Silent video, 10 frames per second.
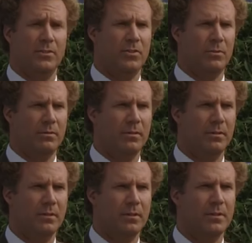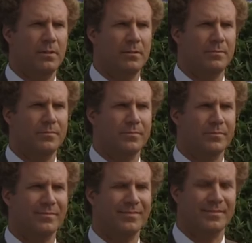This is driving me fucking
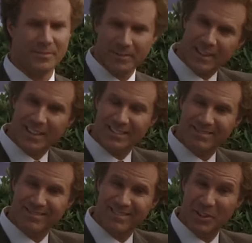nuts. I gotta be honest.